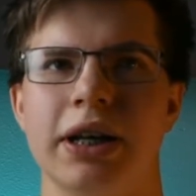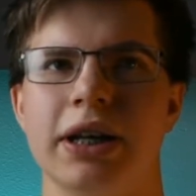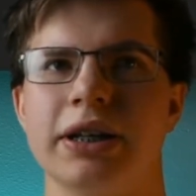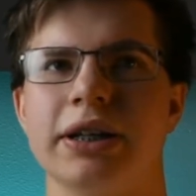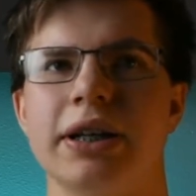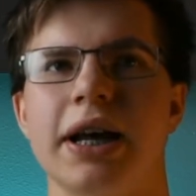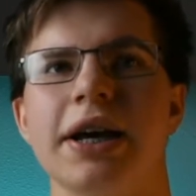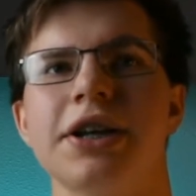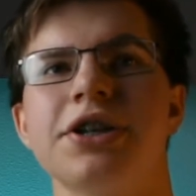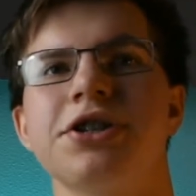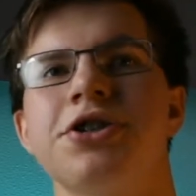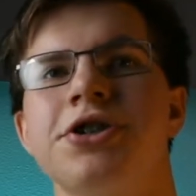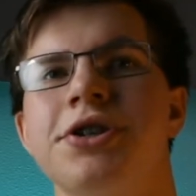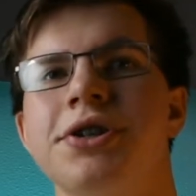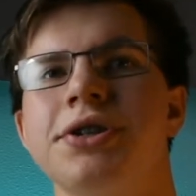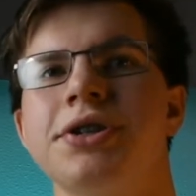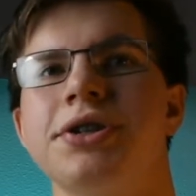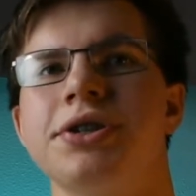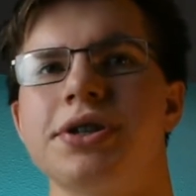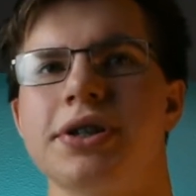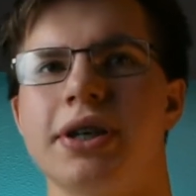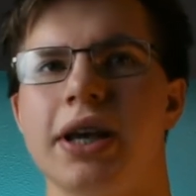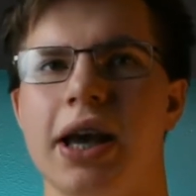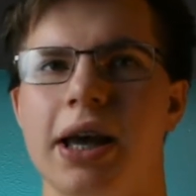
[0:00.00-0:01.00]

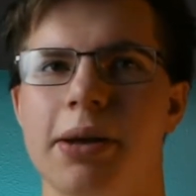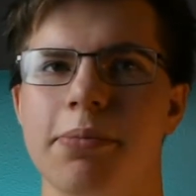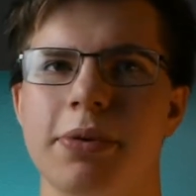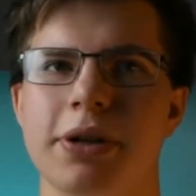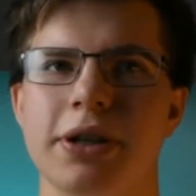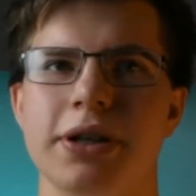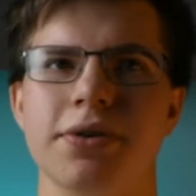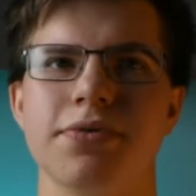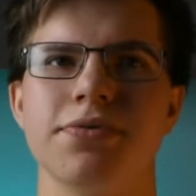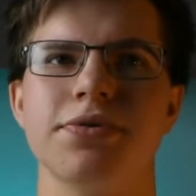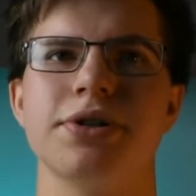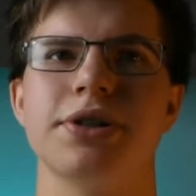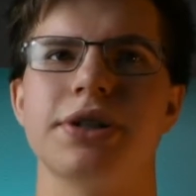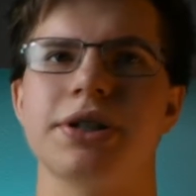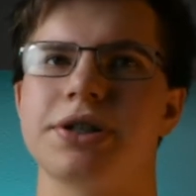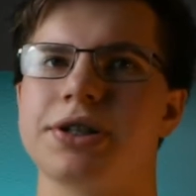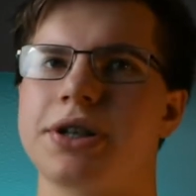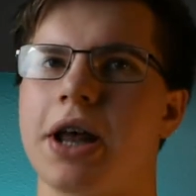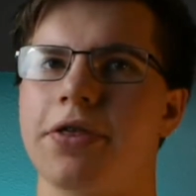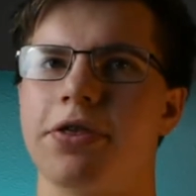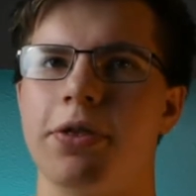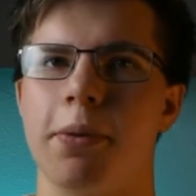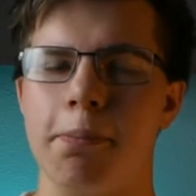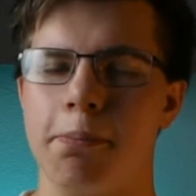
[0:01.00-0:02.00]
Textures can be used to
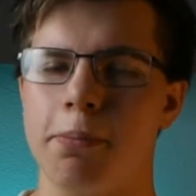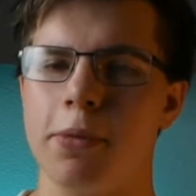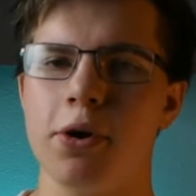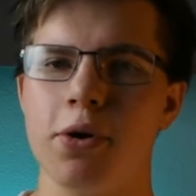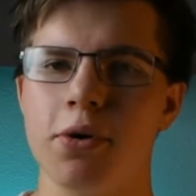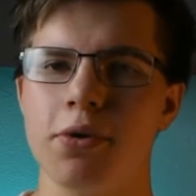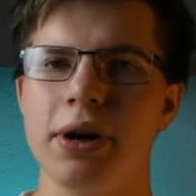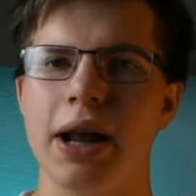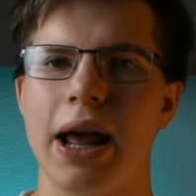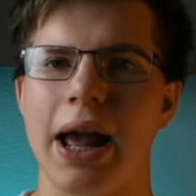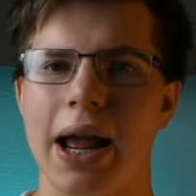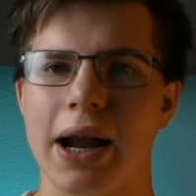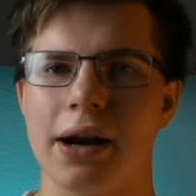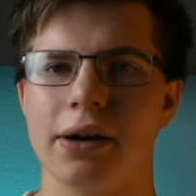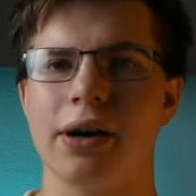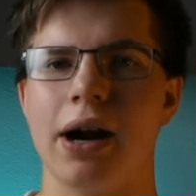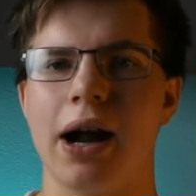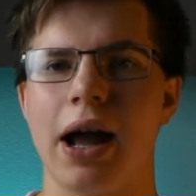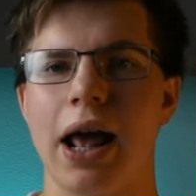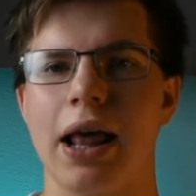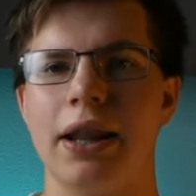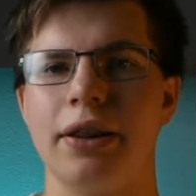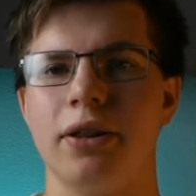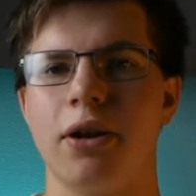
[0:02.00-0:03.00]
set the mood,
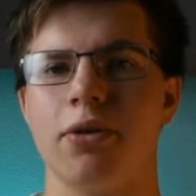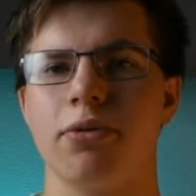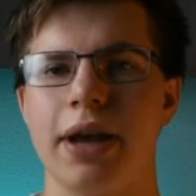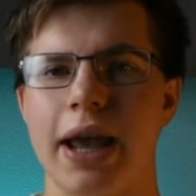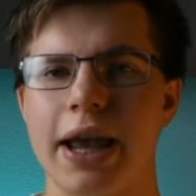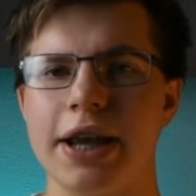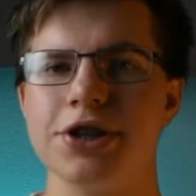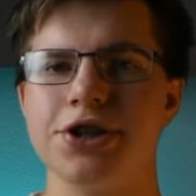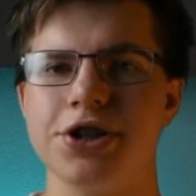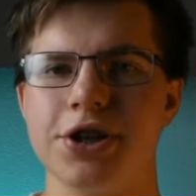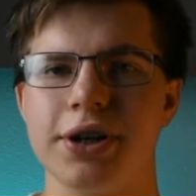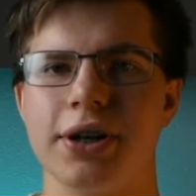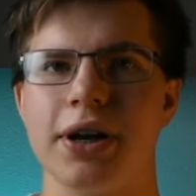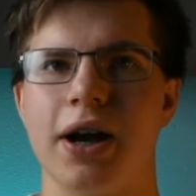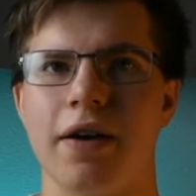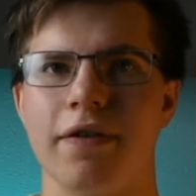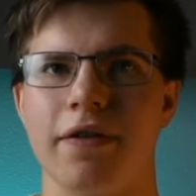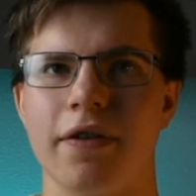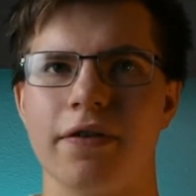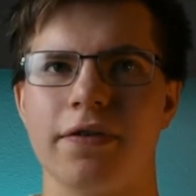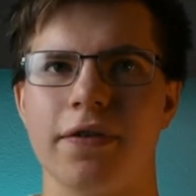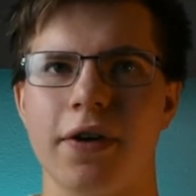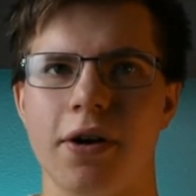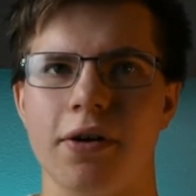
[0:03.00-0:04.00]
era, and location of
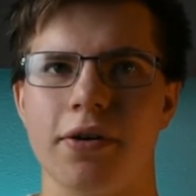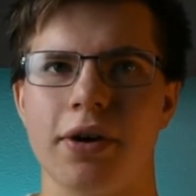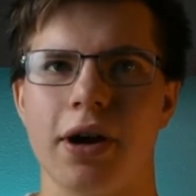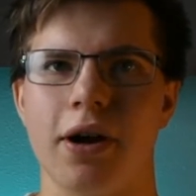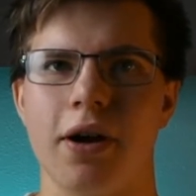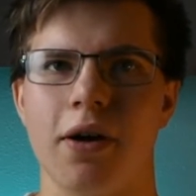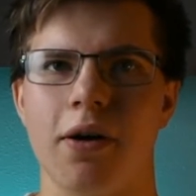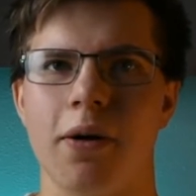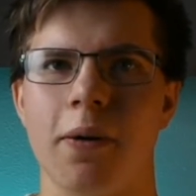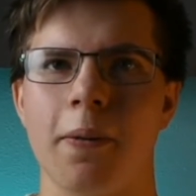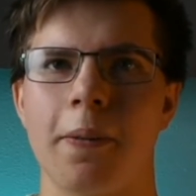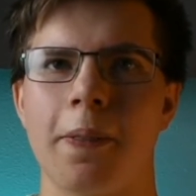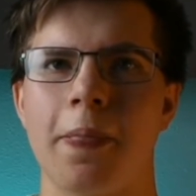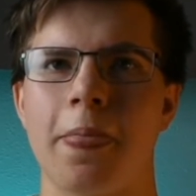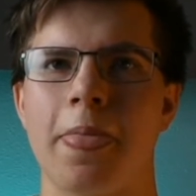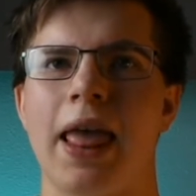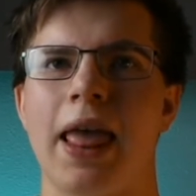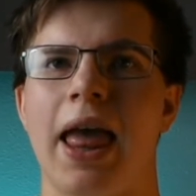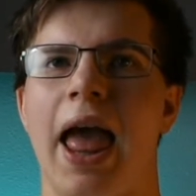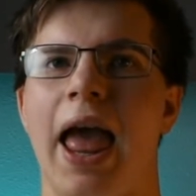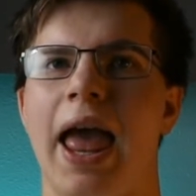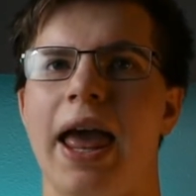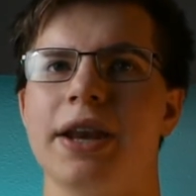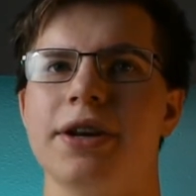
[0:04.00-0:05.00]
a photo,
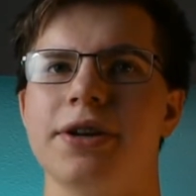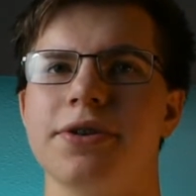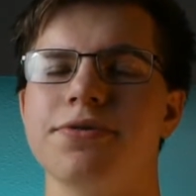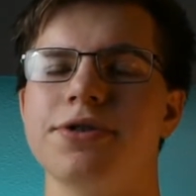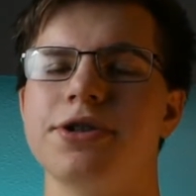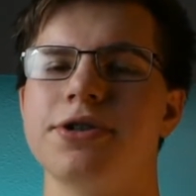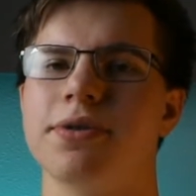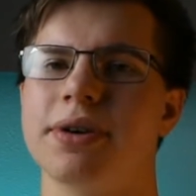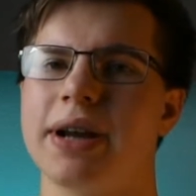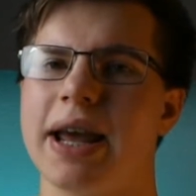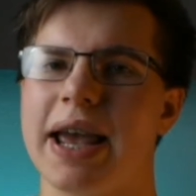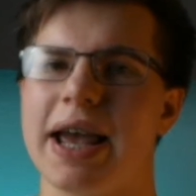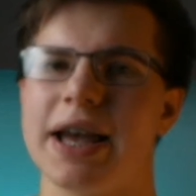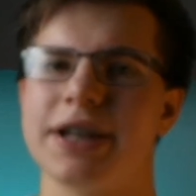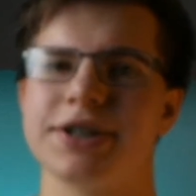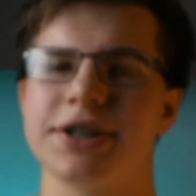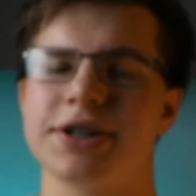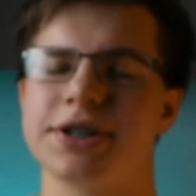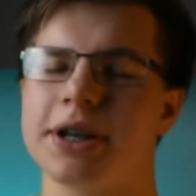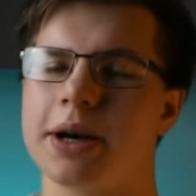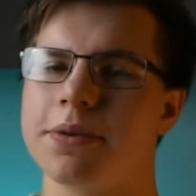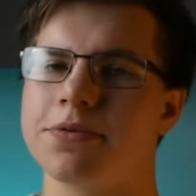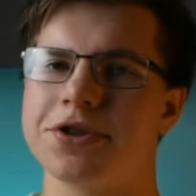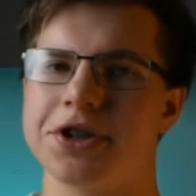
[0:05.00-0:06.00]
and used to enhance a
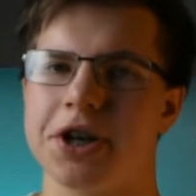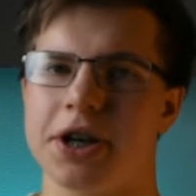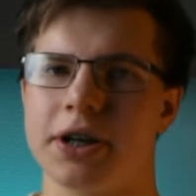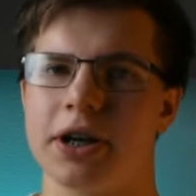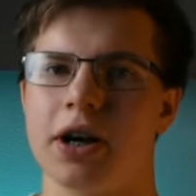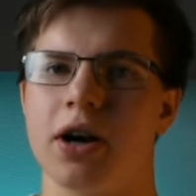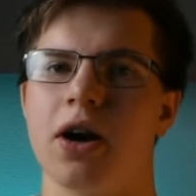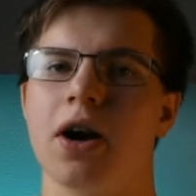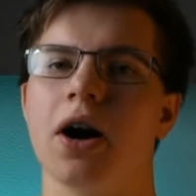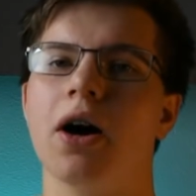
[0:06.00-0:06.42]
subject.